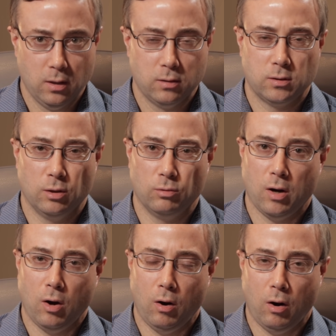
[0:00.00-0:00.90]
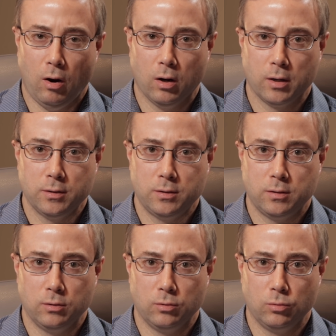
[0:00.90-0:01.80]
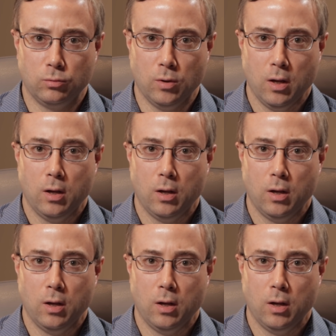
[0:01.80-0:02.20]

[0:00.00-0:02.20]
So hard to